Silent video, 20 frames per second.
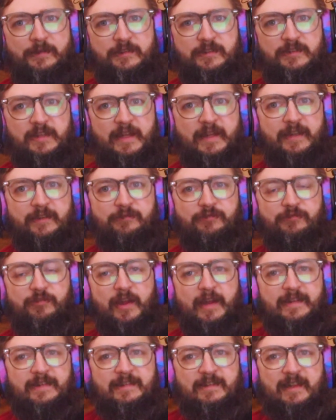2nd
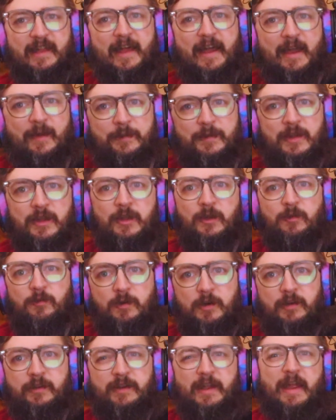fret slap.
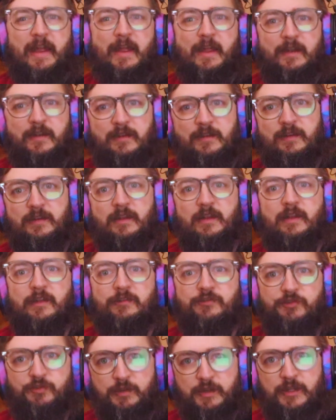1 and
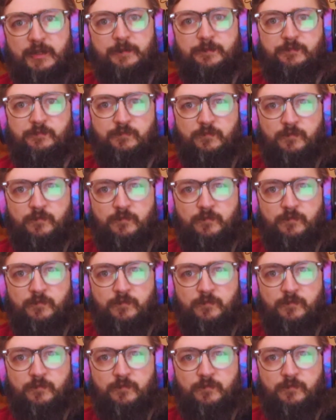3.